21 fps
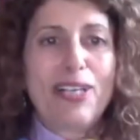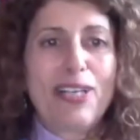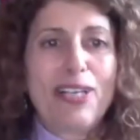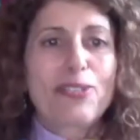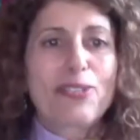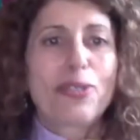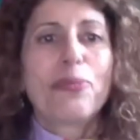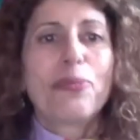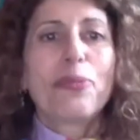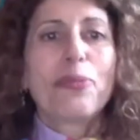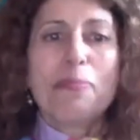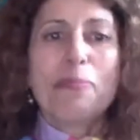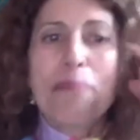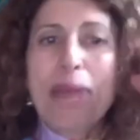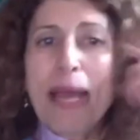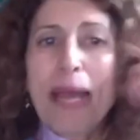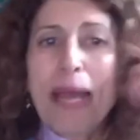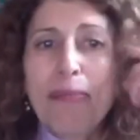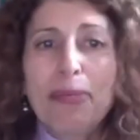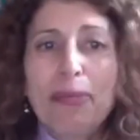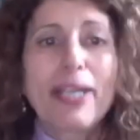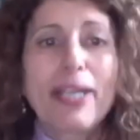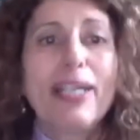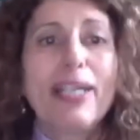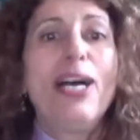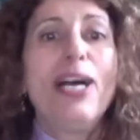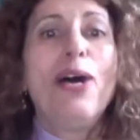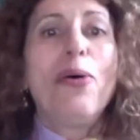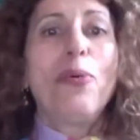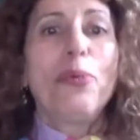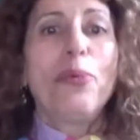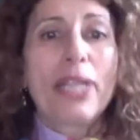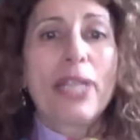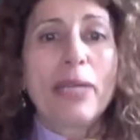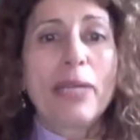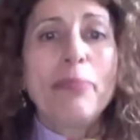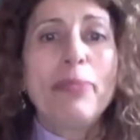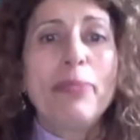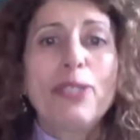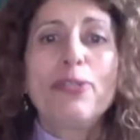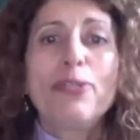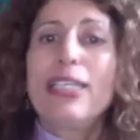So remember, we are
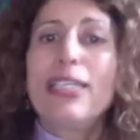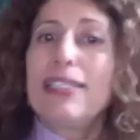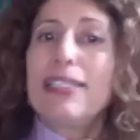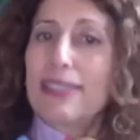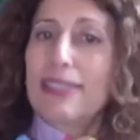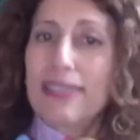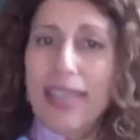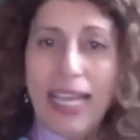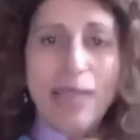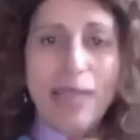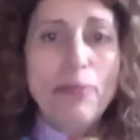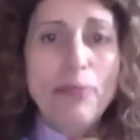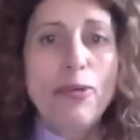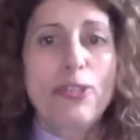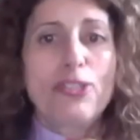building stable